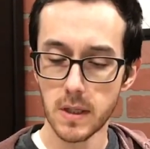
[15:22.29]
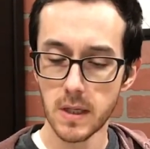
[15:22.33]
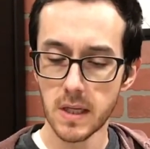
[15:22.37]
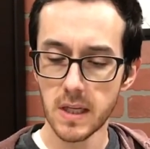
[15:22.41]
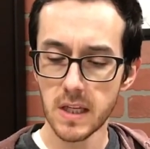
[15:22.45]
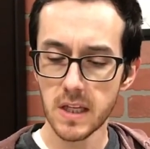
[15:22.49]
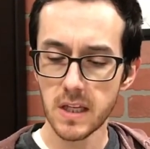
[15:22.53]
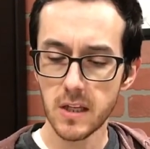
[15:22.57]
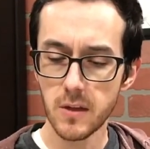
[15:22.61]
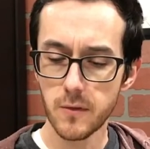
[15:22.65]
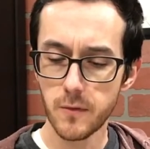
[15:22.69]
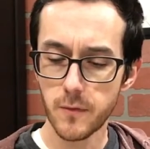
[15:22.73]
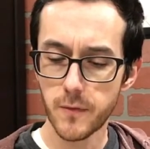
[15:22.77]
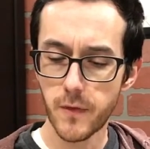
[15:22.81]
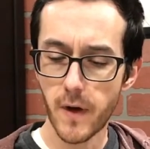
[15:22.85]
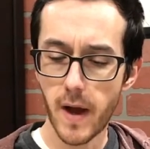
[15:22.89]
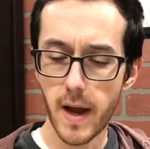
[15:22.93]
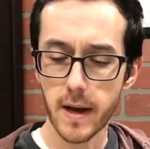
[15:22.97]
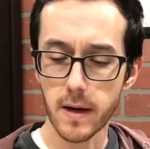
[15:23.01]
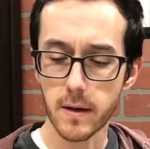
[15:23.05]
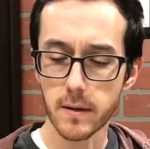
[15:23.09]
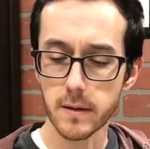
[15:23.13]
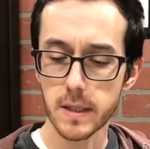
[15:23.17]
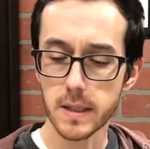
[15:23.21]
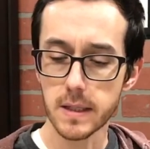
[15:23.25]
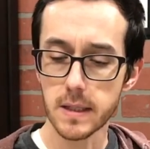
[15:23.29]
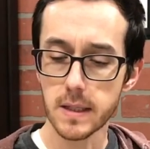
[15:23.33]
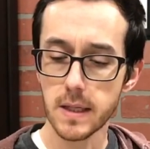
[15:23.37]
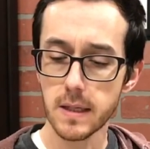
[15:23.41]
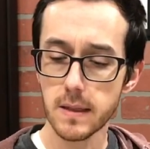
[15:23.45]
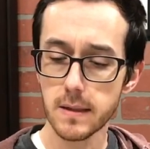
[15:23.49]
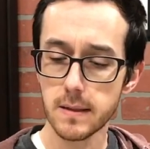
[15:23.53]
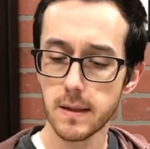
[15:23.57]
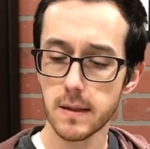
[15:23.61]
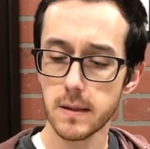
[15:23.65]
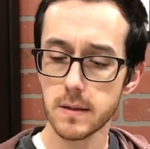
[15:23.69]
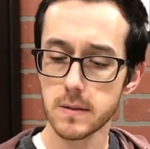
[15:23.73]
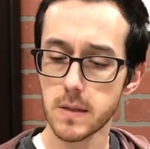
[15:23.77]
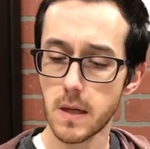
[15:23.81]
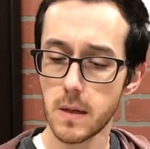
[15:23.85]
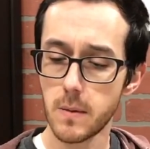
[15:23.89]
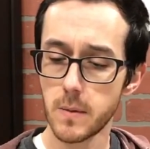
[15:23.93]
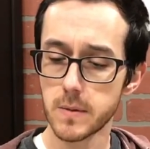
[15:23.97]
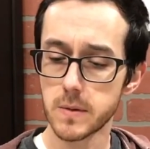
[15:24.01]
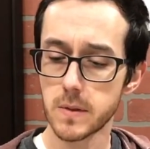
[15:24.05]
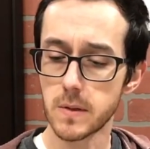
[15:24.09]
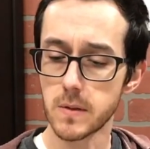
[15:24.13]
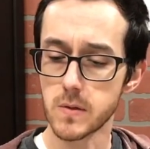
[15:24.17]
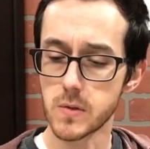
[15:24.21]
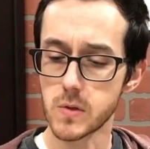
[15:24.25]
He fired and hit the
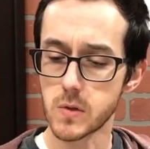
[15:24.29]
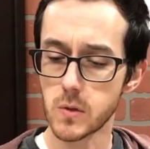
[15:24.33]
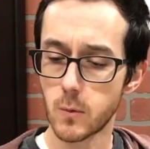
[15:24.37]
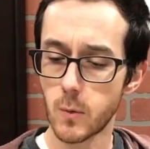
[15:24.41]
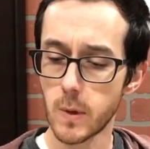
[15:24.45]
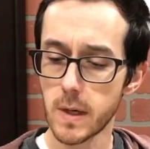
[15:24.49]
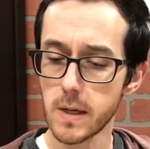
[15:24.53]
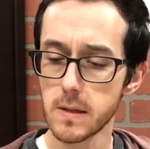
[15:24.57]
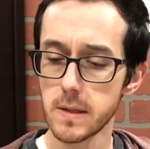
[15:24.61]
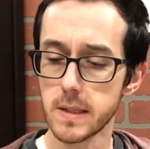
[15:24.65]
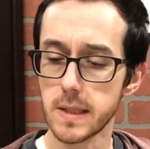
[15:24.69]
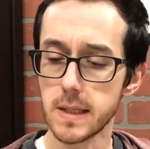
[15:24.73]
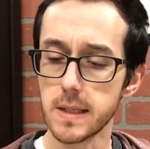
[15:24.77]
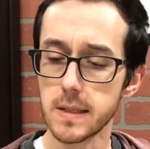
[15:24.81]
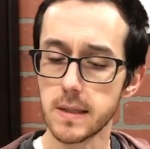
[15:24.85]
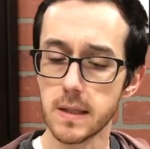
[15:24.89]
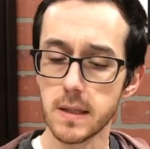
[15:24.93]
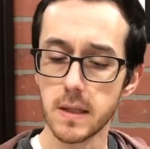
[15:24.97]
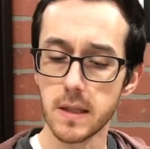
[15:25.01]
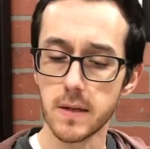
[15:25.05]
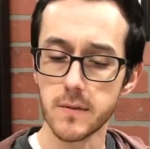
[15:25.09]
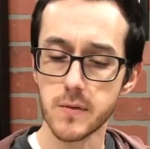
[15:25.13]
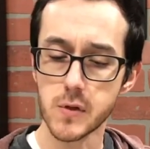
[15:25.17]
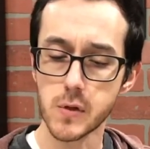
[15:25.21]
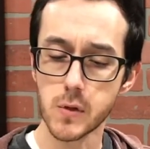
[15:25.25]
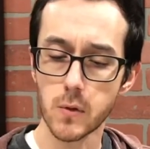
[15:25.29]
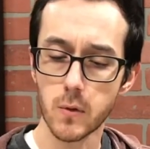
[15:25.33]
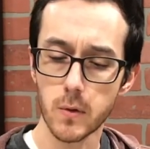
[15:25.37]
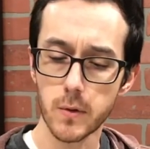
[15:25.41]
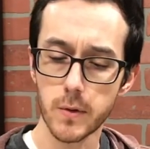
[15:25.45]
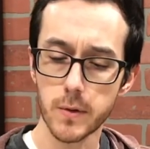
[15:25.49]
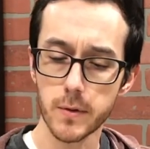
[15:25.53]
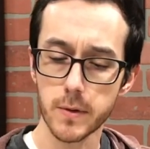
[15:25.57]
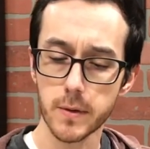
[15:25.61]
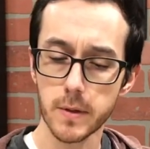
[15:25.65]
automaton squarely in the left shoulder.